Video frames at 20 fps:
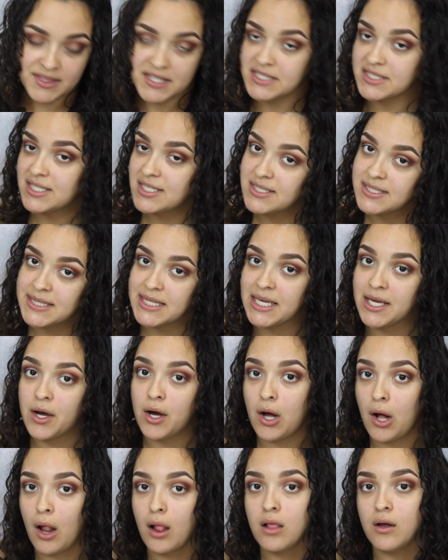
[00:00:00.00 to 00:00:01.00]
This is the
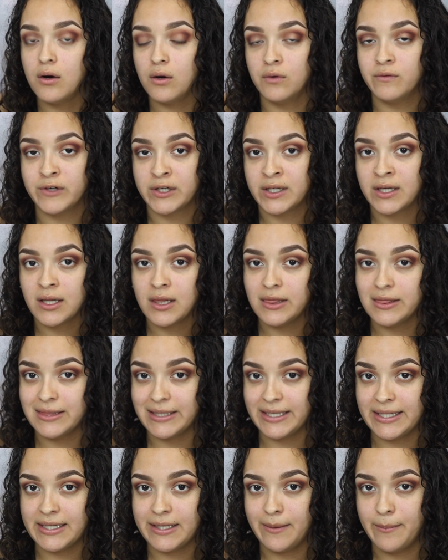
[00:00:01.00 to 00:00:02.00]
all over
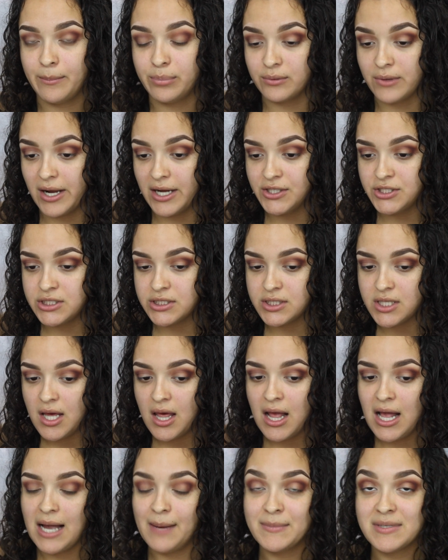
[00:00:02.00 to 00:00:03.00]
lid brush.
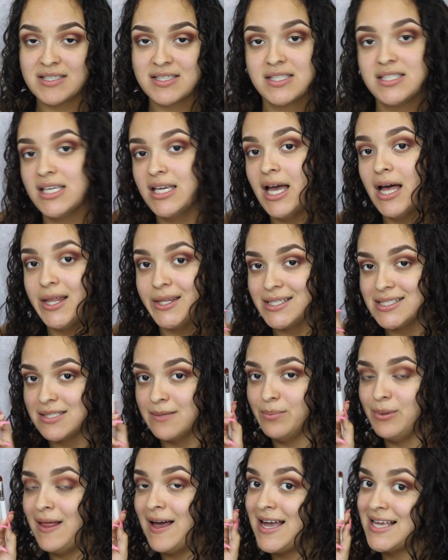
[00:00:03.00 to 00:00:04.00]
I'm going to see how this
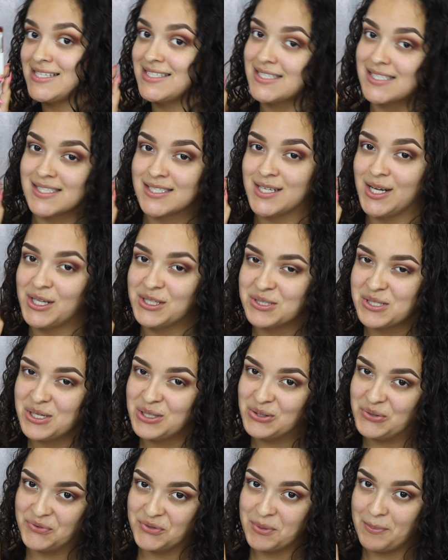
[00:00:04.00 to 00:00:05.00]
applies this color
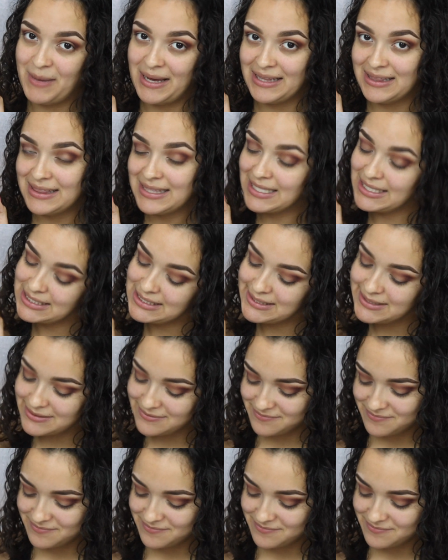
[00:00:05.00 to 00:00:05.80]
all over my lid.